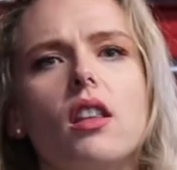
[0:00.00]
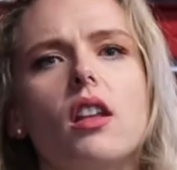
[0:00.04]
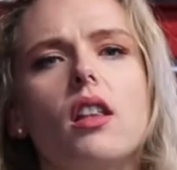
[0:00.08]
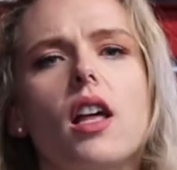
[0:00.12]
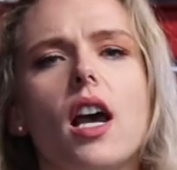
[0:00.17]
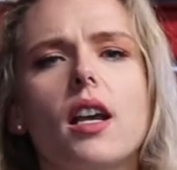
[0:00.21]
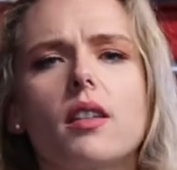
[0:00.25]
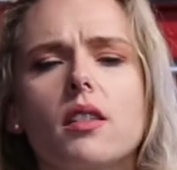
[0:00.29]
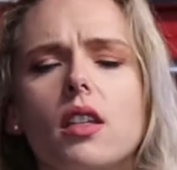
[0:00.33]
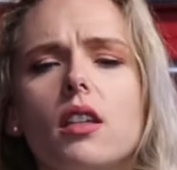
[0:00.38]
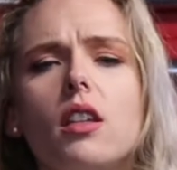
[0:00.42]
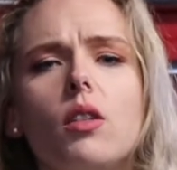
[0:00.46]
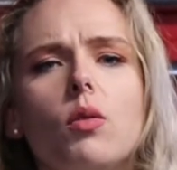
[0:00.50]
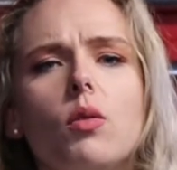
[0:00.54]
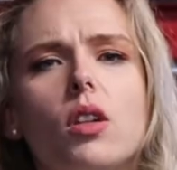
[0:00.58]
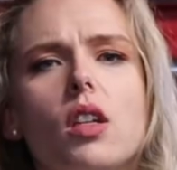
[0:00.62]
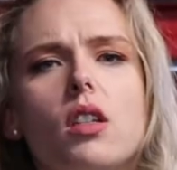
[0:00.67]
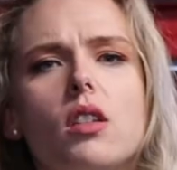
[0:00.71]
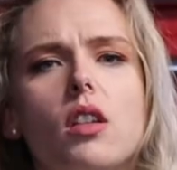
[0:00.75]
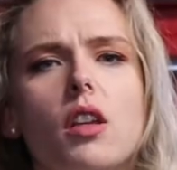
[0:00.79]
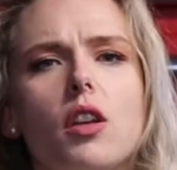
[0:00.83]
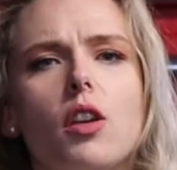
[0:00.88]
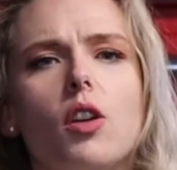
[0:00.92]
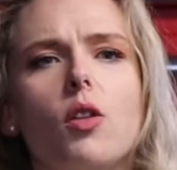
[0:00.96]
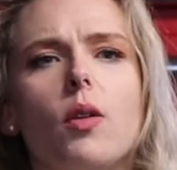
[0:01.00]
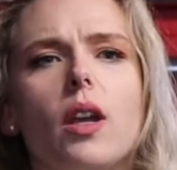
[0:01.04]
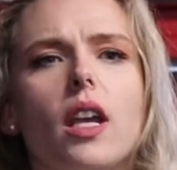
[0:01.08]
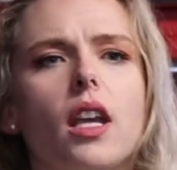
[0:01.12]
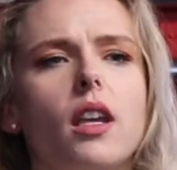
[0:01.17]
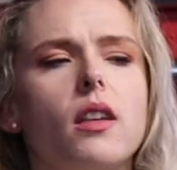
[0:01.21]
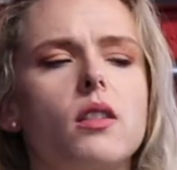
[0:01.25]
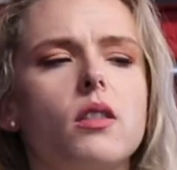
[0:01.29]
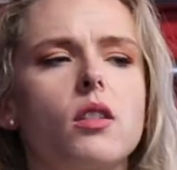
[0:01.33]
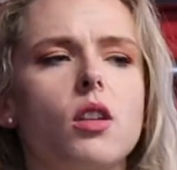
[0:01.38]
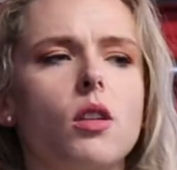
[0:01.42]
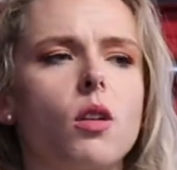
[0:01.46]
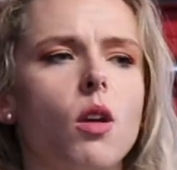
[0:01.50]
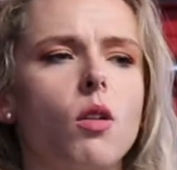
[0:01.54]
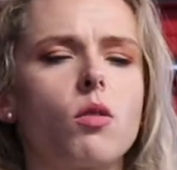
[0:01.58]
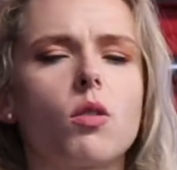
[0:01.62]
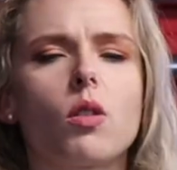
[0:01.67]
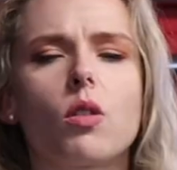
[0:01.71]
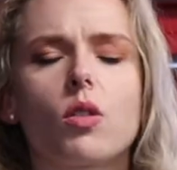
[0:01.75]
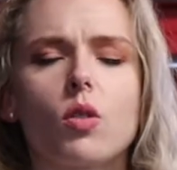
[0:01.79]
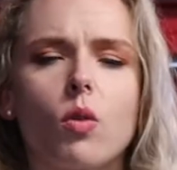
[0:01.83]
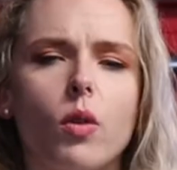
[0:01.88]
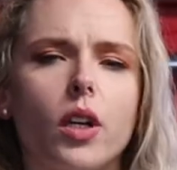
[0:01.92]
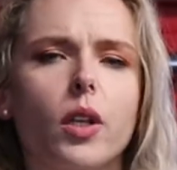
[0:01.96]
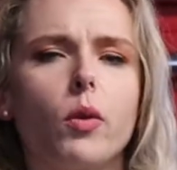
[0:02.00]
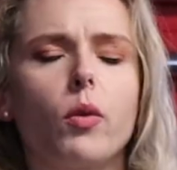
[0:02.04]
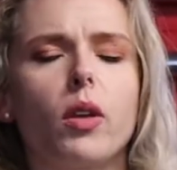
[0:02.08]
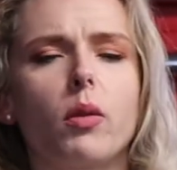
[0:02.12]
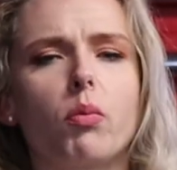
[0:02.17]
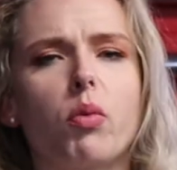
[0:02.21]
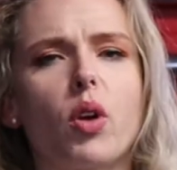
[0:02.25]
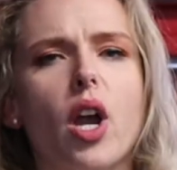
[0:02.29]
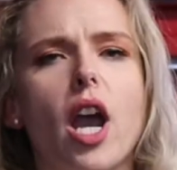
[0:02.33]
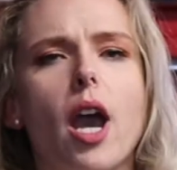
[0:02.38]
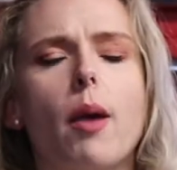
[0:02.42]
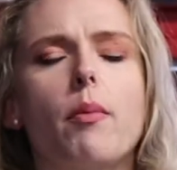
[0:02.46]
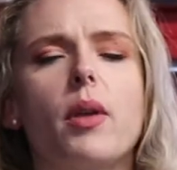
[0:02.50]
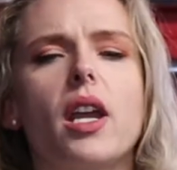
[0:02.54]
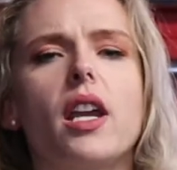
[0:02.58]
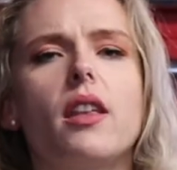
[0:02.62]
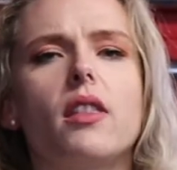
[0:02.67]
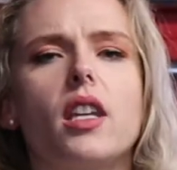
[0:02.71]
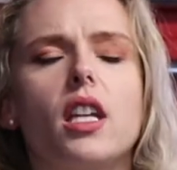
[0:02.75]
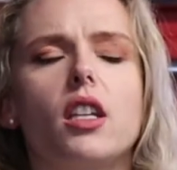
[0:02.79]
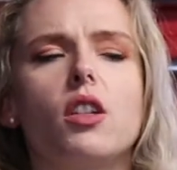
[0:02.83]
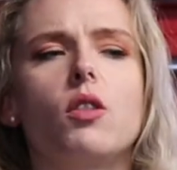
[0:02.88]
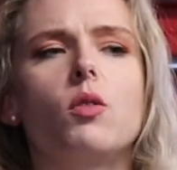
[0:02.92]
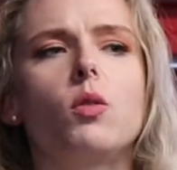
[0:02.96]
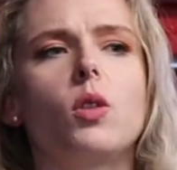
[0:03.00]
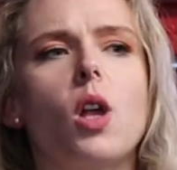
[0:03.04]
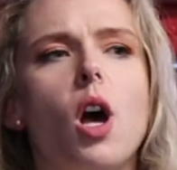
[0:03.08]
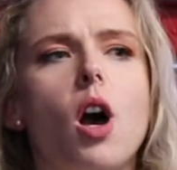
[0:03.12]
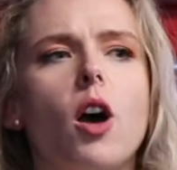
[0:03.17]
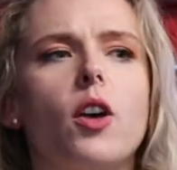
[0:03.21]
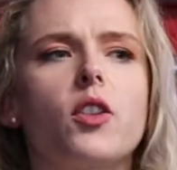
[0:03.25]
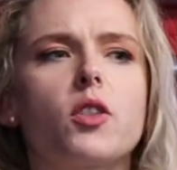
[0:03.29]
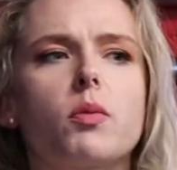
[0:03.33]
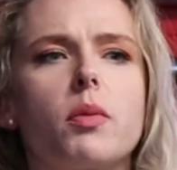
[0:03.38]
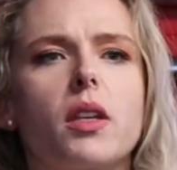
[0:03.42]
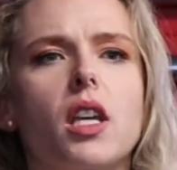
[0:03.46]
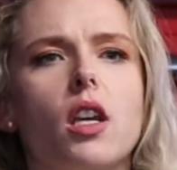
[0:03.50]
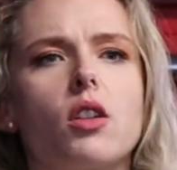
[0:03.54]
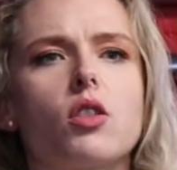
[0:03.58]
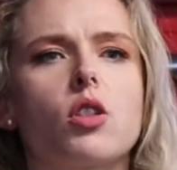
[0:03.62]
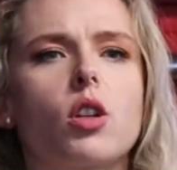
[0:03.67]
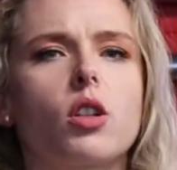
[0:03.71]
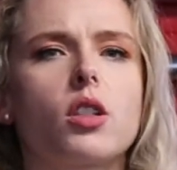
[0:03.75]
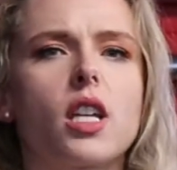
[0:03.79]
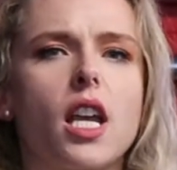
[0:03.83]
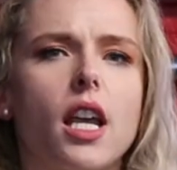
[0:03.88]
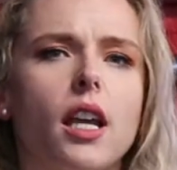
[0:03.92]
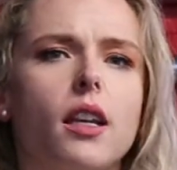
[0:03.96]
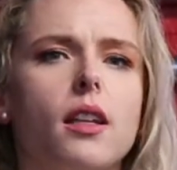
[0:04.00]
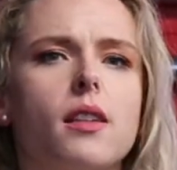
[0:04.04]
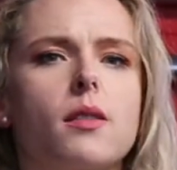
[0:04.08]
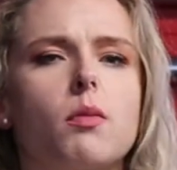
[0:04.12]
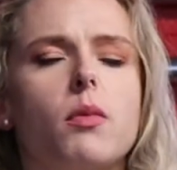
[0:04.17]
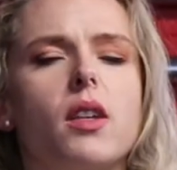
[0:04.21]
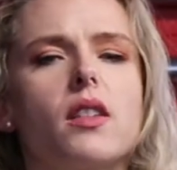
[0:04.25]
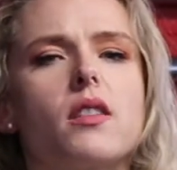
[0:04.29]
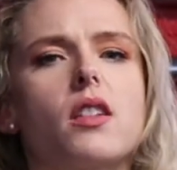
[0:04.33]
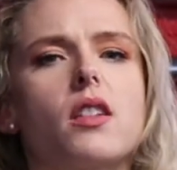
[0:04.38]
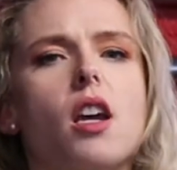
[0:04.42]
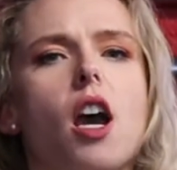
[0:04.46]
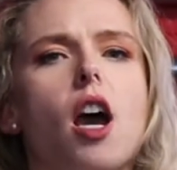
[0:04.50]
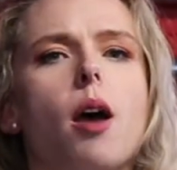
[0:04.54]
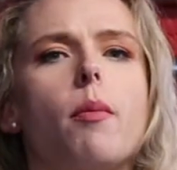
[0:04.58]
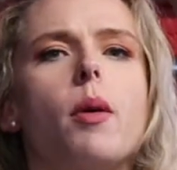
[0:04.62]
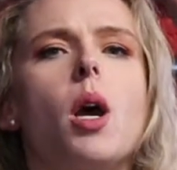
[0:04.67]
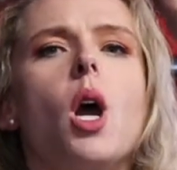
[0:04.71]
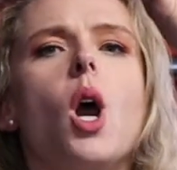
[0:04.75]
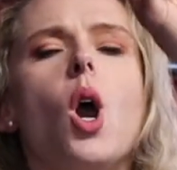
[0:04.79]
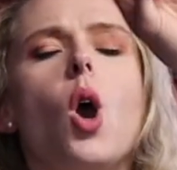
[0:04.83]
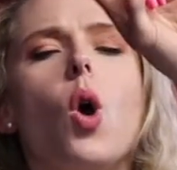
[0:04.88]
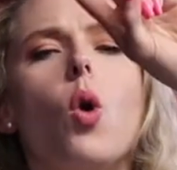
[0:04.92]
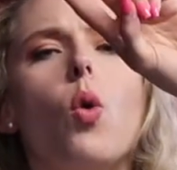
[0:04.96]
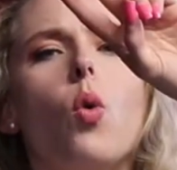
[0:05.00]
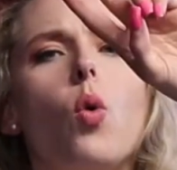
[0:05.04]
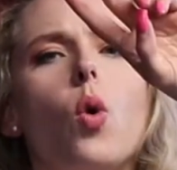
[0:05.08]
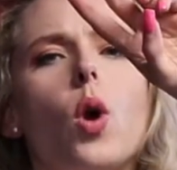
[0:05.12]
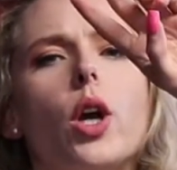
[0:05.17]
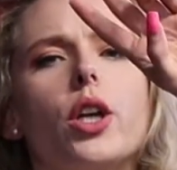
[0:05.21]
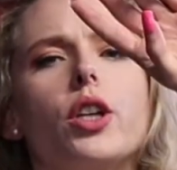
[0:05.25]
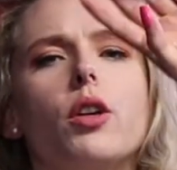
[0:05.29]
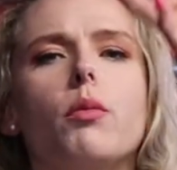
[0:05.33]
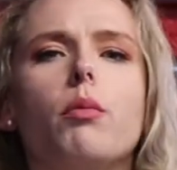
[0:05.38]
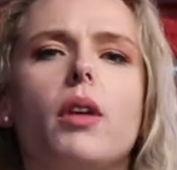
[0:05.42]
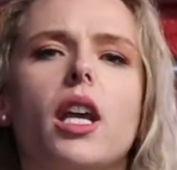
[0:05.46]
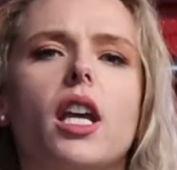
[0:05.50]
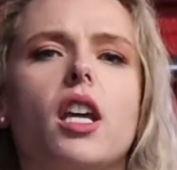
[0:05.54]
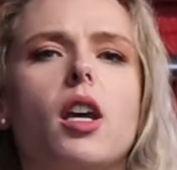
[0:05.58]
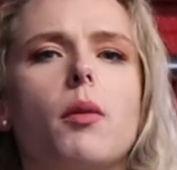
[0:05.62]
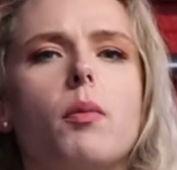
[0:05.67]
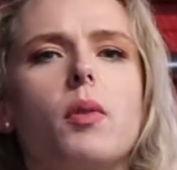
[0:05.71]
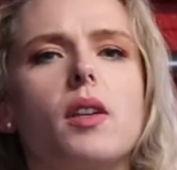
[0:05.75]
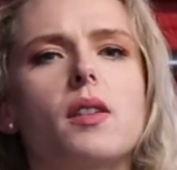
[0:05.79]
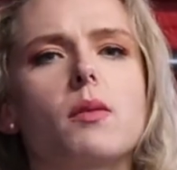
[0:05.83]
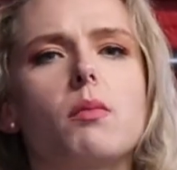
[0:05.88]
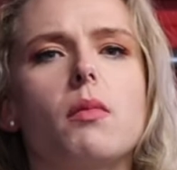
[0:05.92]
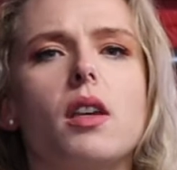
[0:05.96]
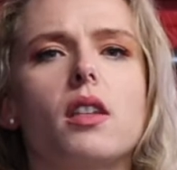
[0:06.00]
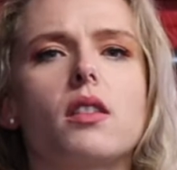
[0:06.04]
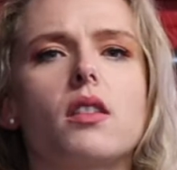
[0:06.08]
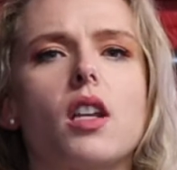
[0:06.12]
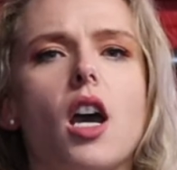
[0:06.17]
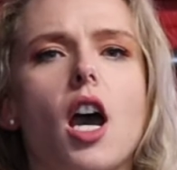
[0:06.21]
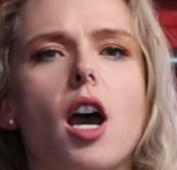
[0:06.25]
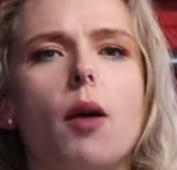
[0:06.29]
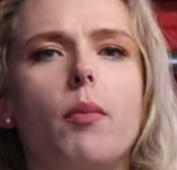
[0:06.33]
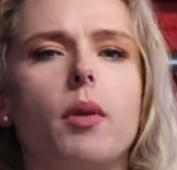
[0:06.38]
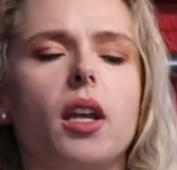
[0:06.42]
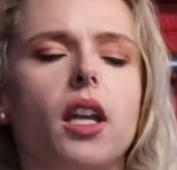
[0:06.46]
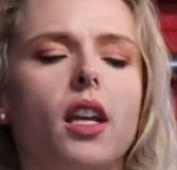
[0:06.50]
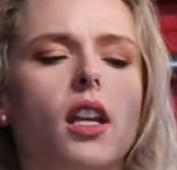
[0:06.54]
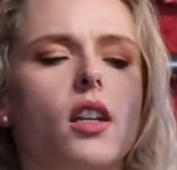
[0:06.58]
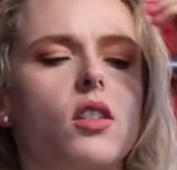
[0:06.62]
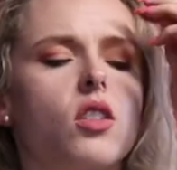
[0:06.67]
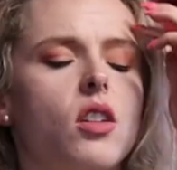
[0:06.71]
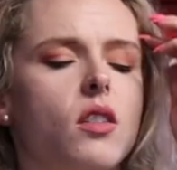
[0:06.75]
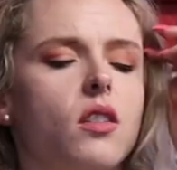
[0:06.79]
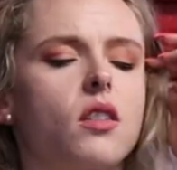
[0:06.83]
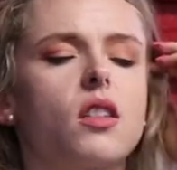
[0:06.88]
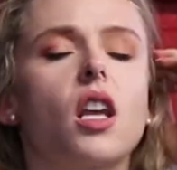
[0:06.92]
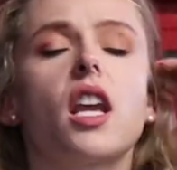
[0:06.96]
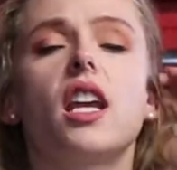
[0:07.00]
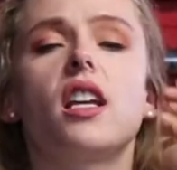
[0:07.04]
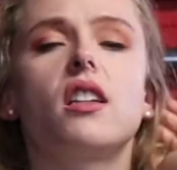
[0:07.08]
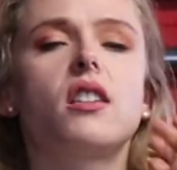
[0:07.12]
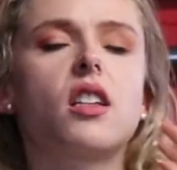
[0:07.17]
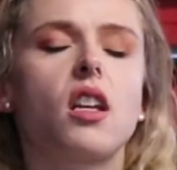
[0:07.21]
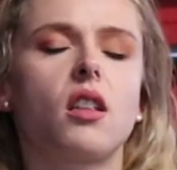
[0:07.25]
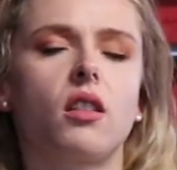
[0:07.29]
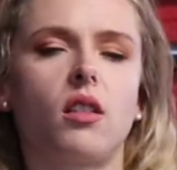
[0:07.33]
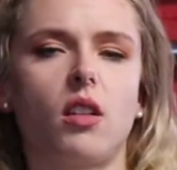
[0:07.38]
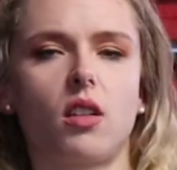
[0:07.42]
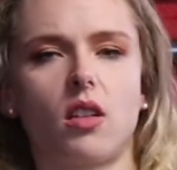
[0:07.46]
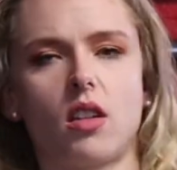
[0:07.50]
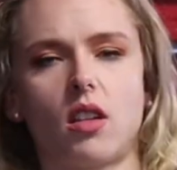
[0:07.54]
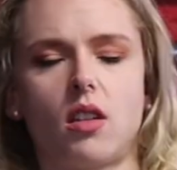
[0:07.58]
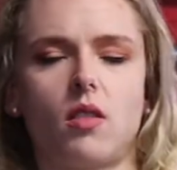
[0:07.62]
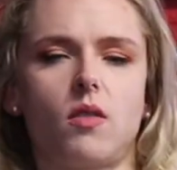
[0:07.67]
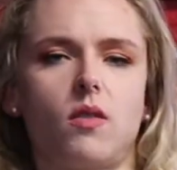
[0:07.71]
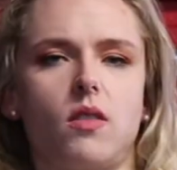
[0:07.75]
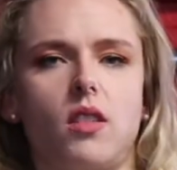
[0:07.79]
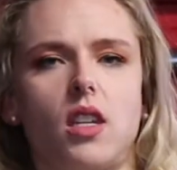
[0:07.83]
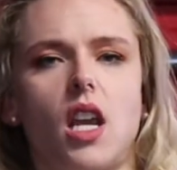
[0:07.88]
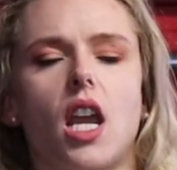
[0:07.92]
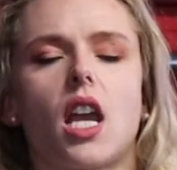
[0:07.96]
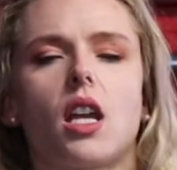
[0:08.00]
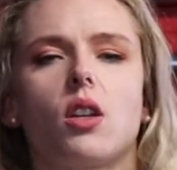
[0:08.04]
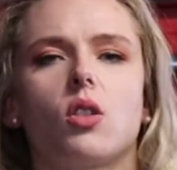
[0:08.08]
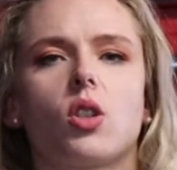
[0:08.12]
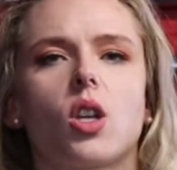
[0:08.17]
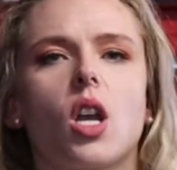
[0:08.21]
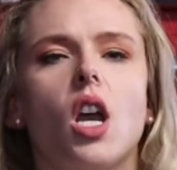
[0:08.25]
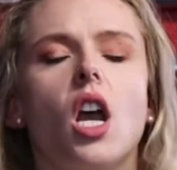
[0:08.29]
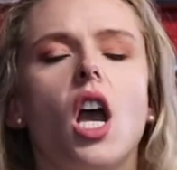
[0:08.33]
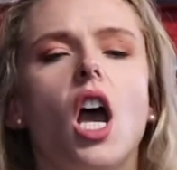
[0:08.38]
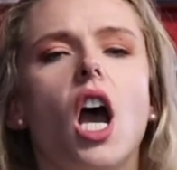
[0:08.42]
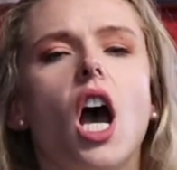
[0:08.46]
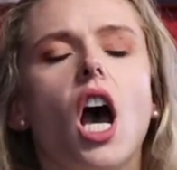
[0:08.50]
The last want to do is to go through a 20-week prep and then you lost because your tan is messed up or your makeup is messed up and it didn't look good on stage.